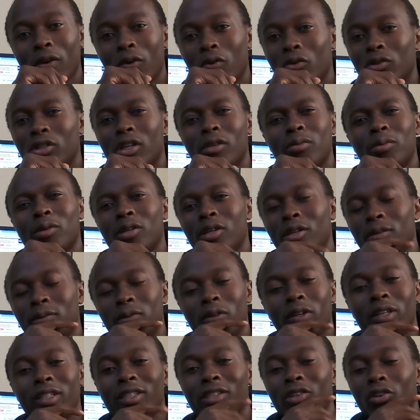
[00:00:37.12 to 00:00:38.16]
Because
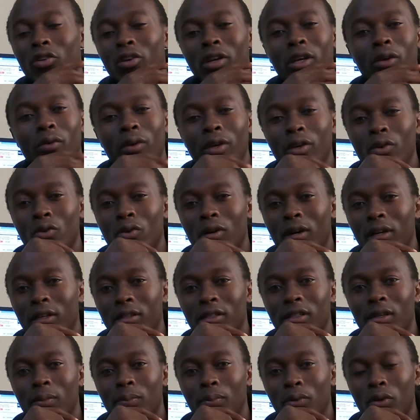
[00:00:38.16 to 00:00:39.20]
subscription is the only way you
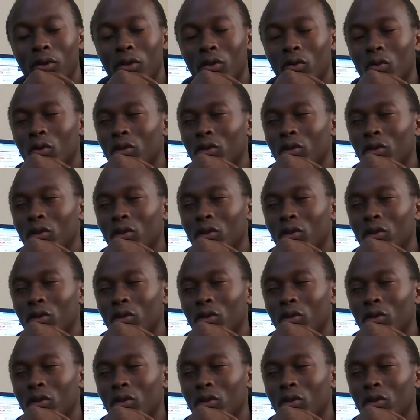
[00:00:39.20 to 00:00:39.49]
can support,